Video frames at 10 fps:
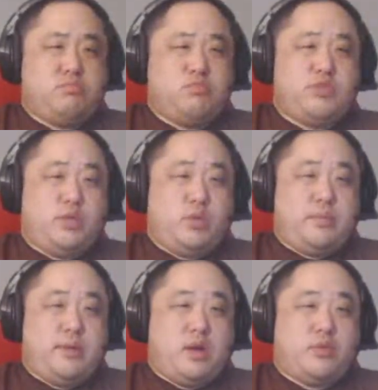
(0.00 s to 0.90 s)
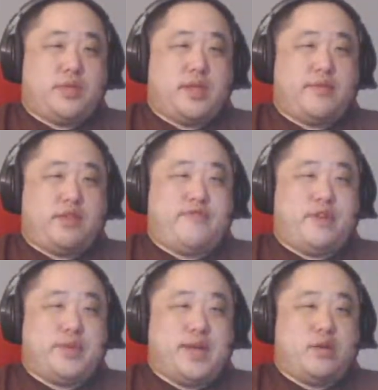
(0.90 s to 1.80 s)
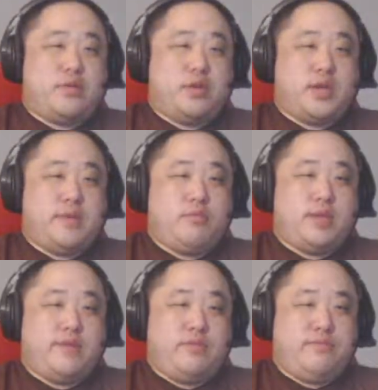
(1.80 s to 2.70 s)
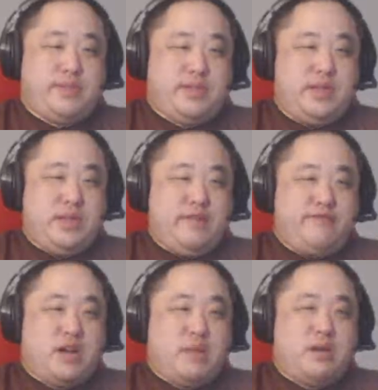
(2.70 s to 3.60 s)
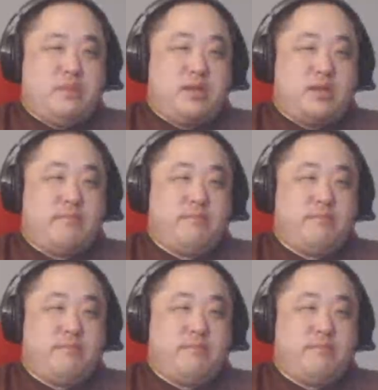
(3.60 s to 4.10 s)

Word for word: Was there one of my... Oh, he fell down. Okay, whatever. Fine by me.